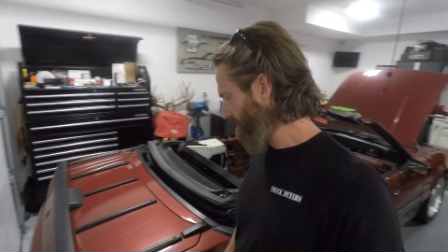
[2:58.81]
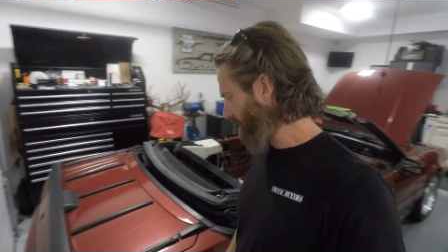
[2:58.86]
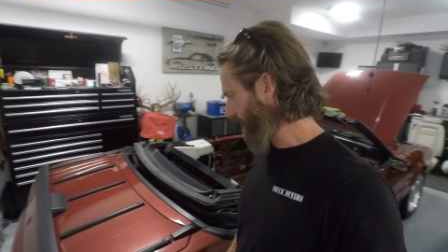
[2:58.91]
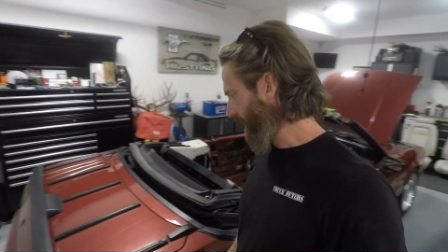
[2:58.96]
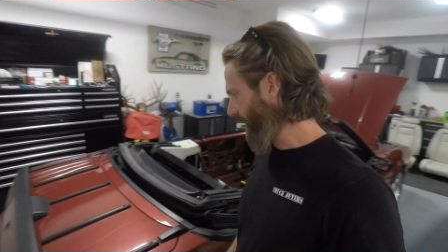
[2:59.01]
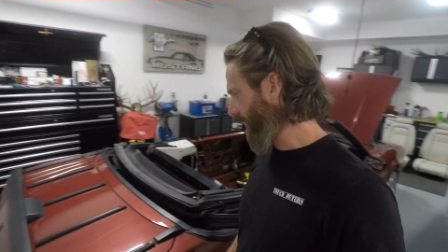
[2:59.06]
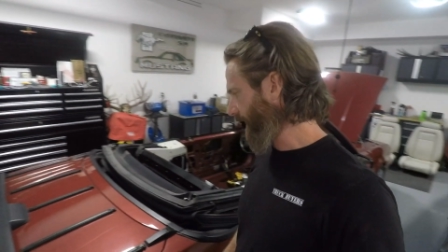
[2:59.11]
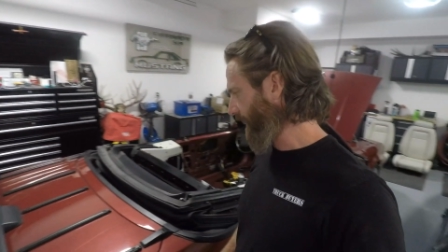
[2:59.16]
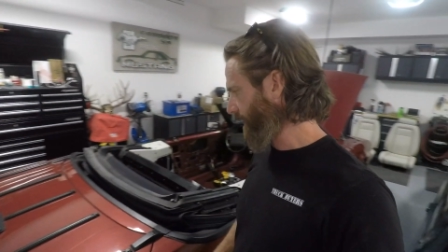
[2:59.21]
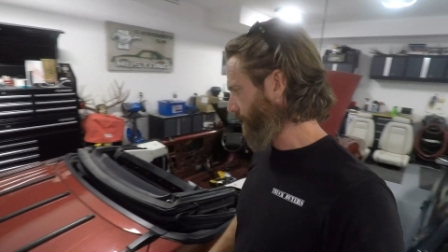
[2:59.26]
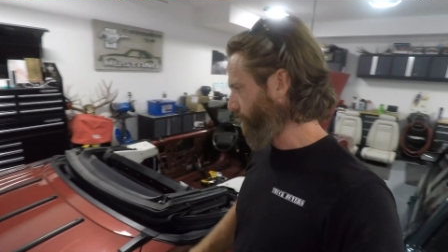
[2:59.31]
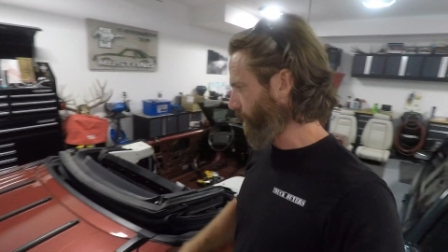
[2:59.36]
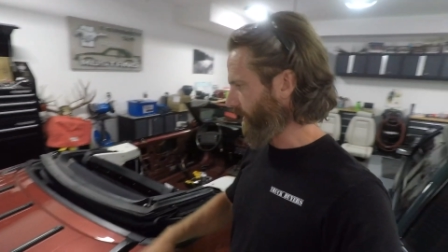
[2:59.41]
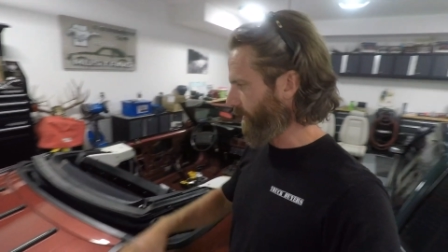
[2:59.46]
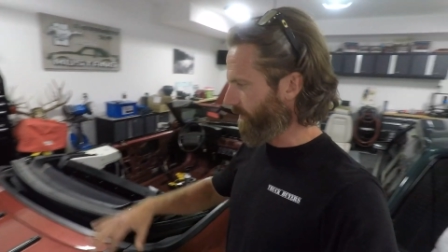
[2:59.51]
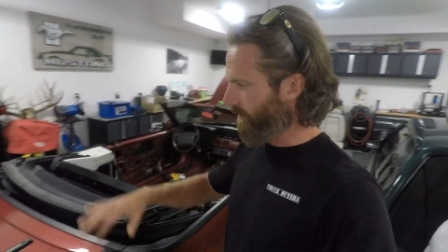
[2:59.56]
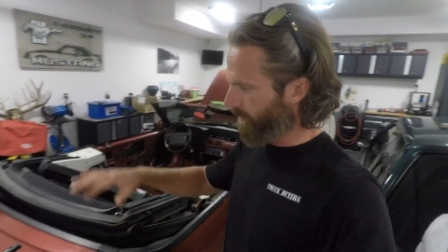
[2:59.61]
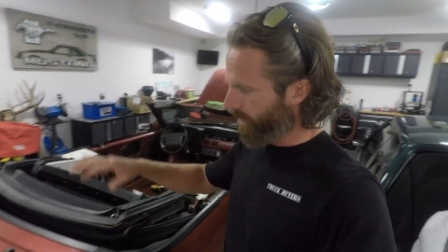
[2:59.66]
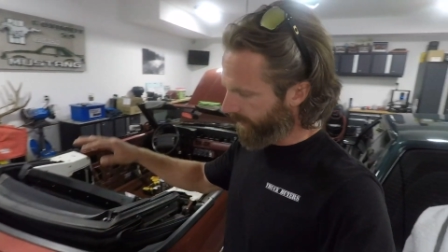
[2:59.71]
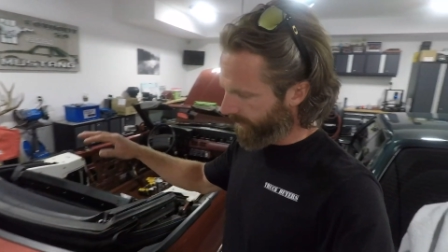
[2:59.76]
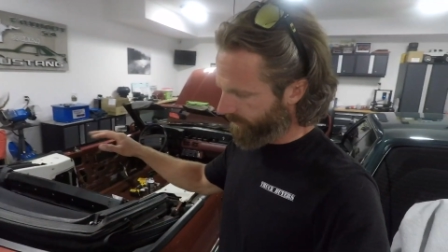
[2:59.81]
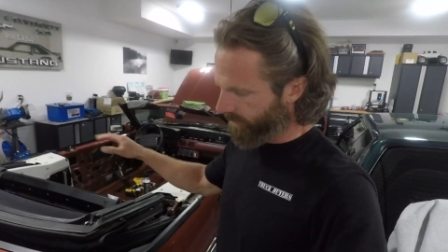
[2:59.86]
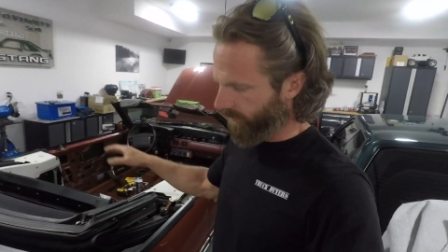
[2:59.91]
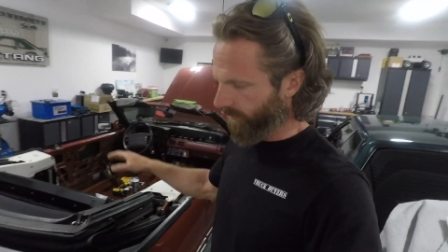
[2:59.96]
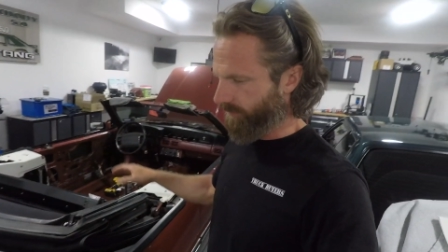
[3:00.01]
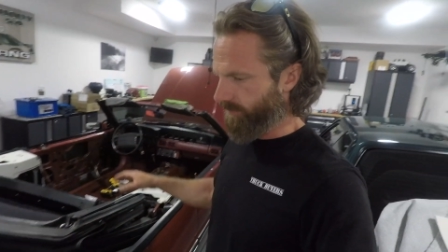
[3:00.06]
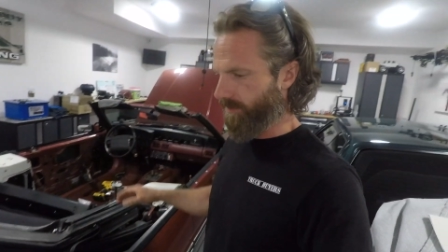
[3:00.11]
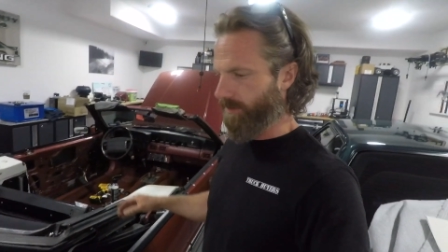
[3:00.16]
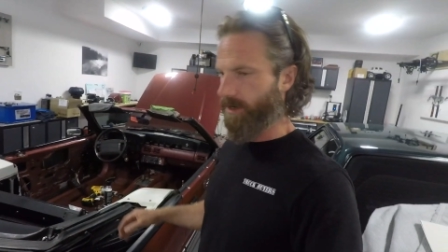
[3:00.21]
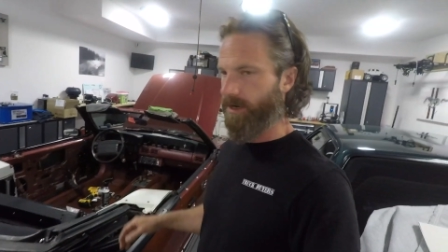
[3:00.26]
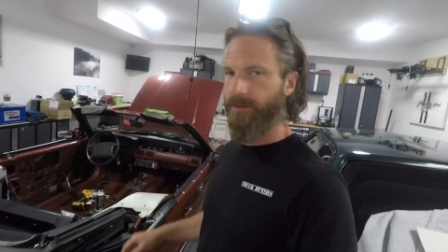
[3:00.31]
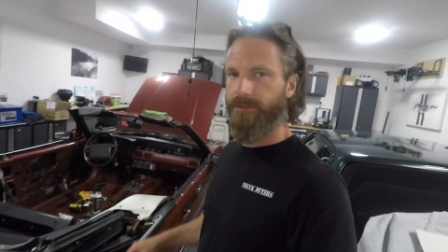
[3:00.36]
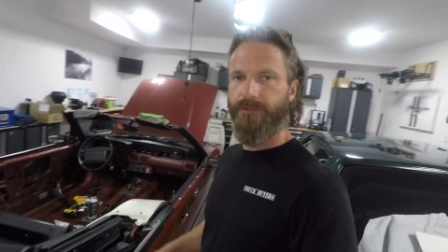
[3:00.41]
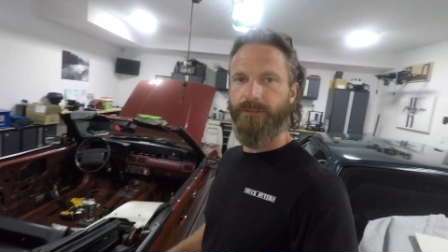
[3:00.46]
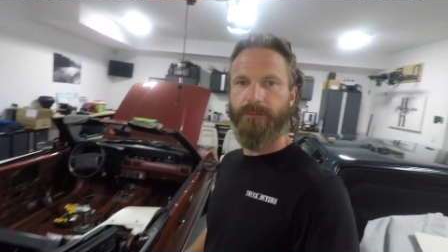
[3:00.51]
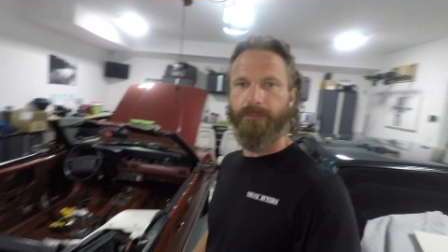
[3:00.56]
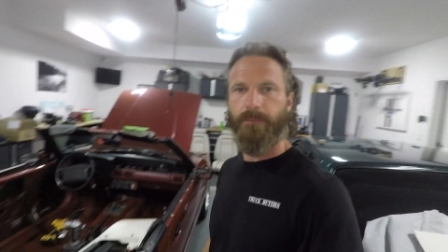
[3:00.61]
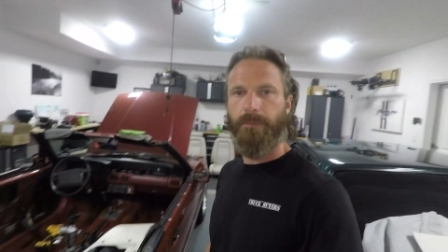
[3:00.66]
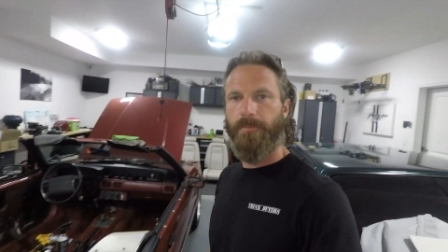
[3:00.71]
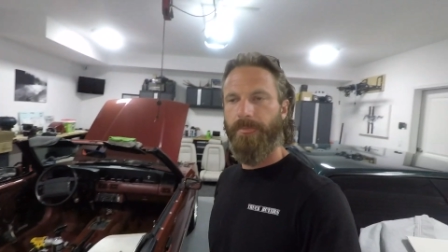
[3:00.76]
And while all that stuff's
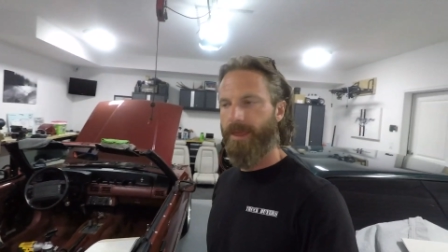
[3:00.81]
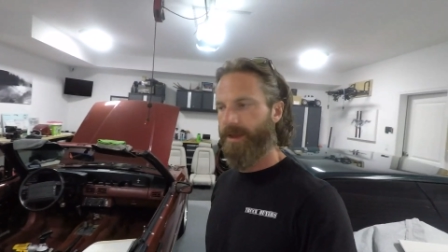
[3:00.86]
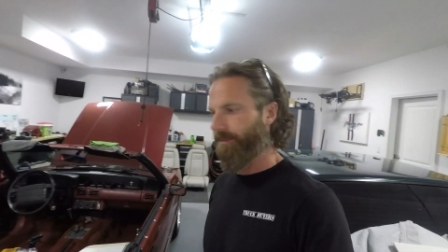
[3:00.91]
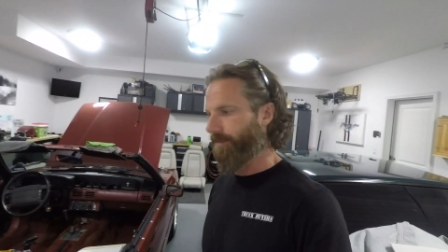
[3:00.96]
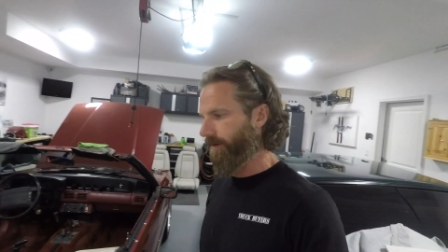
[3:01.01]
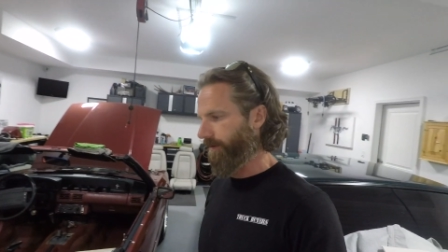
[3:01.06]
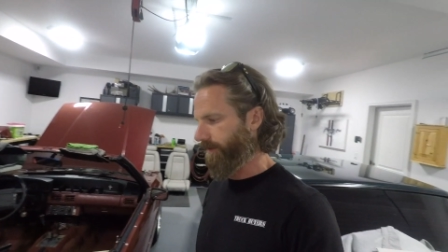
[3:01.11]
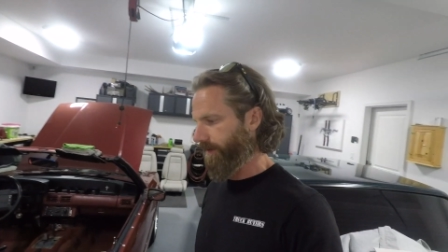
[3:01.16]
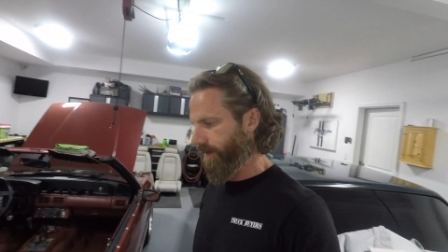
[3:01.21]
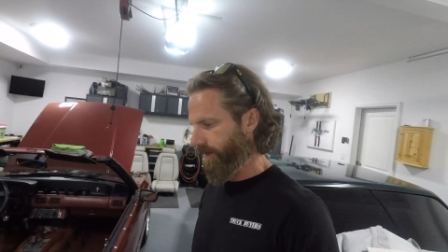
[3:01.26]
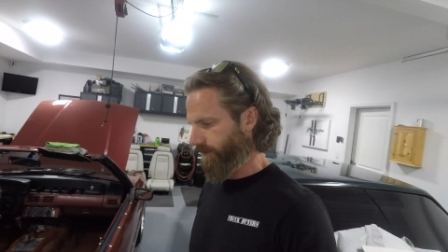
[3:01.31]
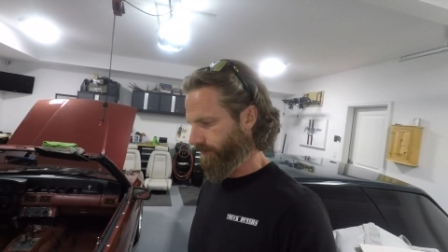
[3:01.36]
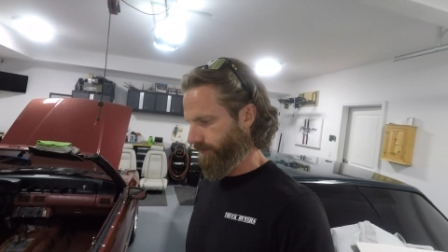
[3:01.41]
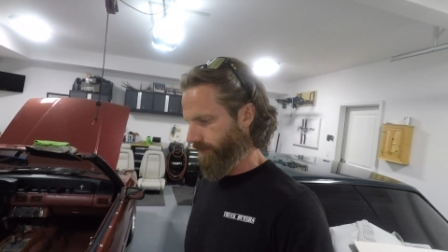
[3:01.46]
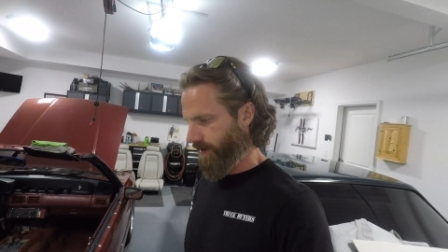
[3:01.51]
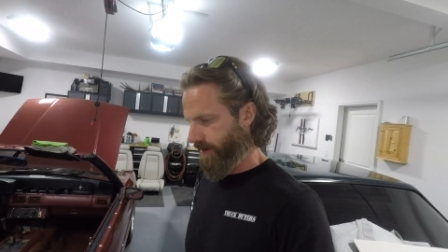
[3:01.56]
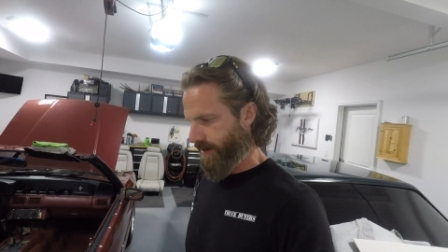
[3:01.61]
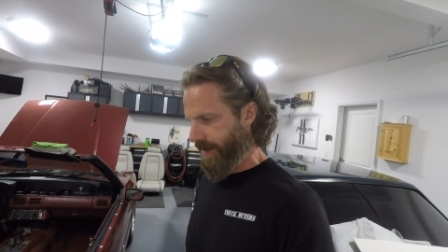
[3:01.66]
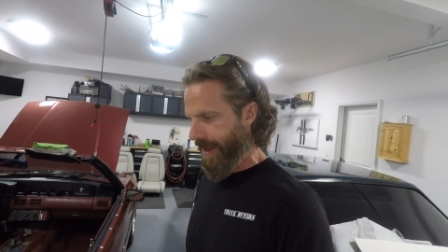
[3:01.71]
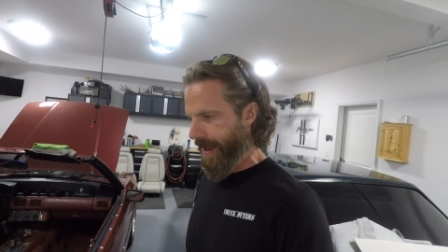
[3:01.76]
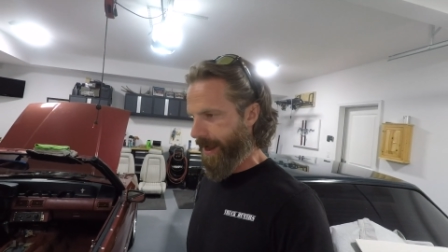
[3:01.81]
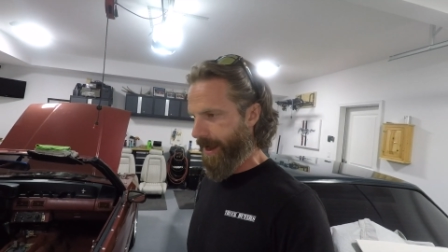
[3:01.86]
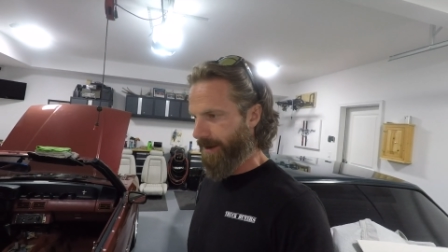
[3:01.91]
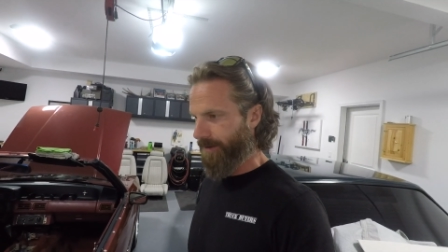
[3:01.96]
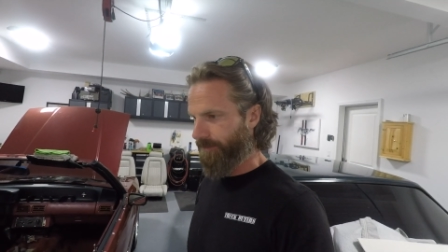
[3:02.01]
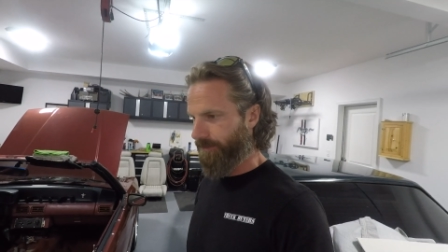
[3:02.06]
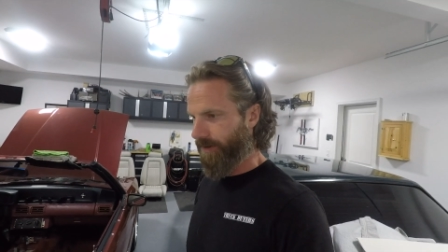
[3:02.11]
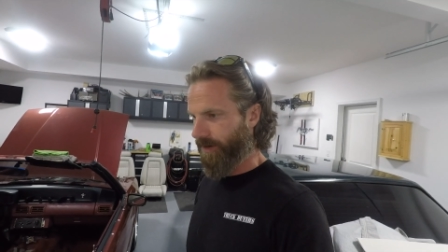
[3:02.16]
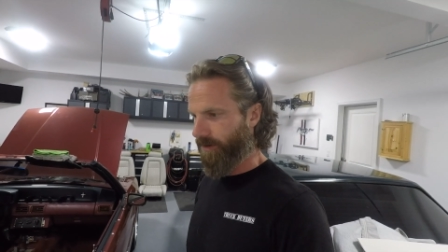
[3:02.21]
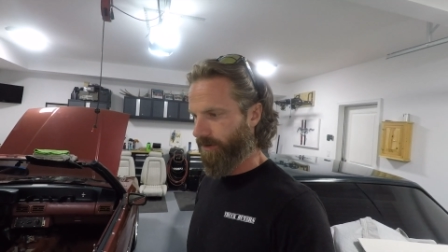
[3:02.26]
off, I'm gonna take a run at power